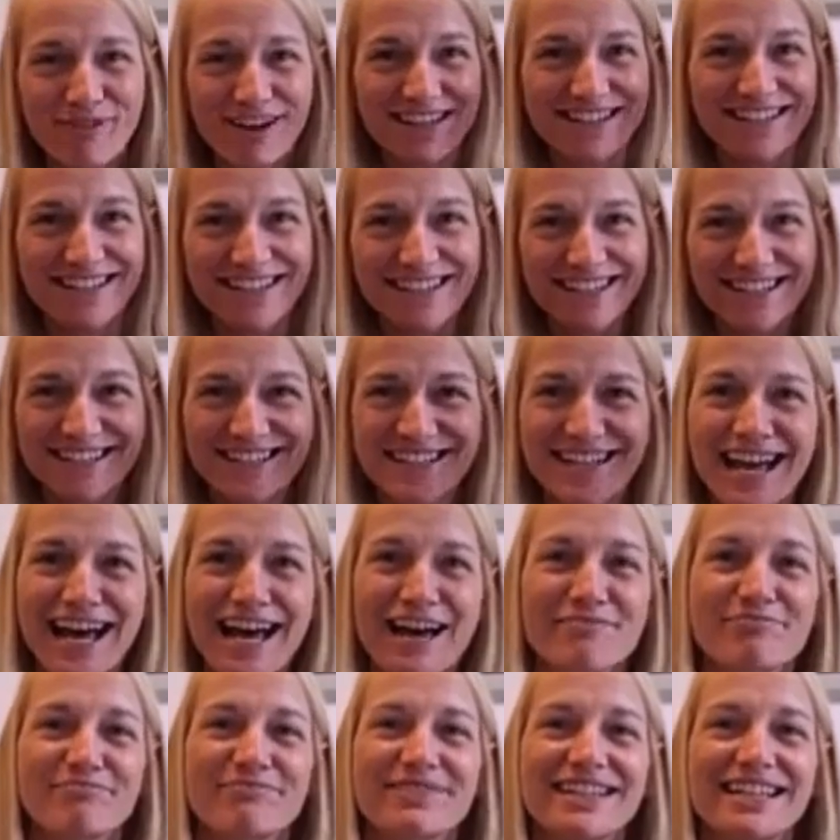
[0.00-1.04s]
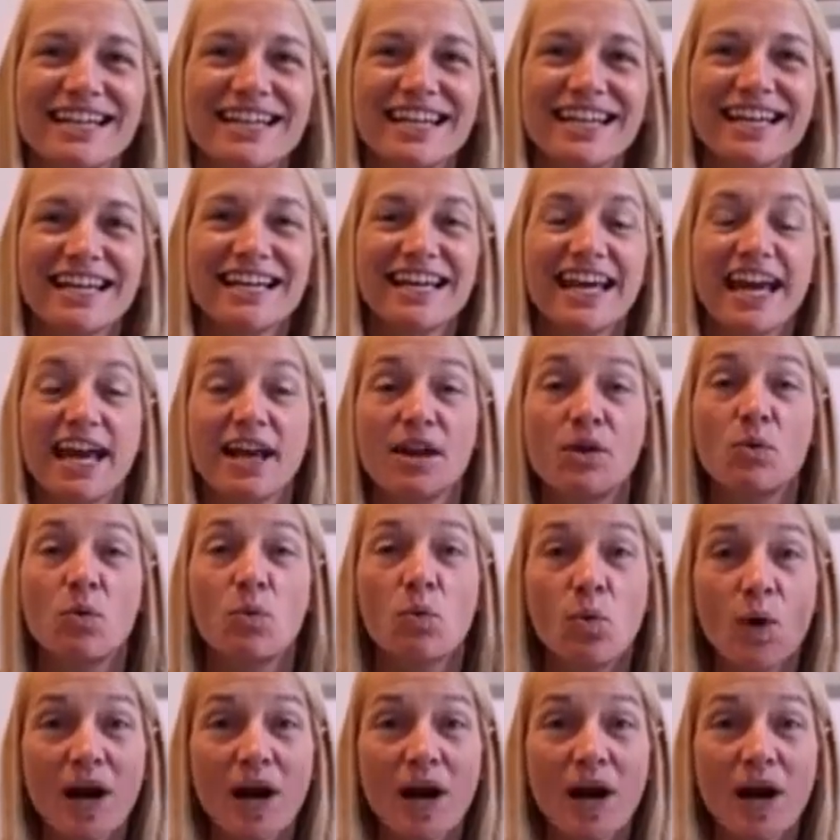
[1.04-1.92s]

what is happening and